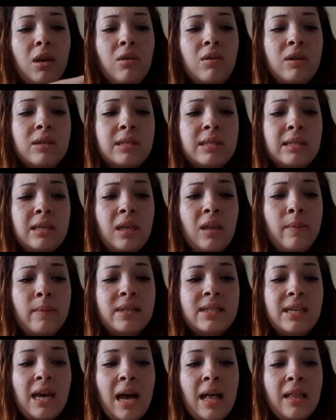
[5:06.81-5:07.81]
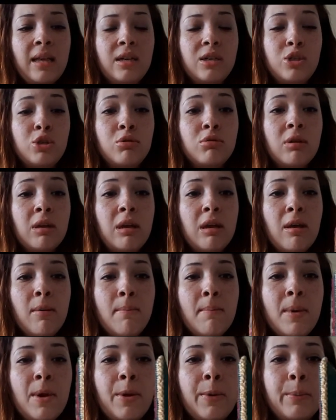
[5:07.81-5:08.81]
You can see the metallic
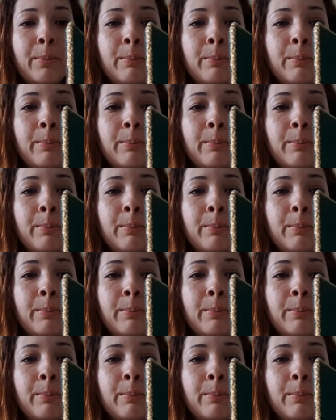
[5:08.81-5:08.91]
trim.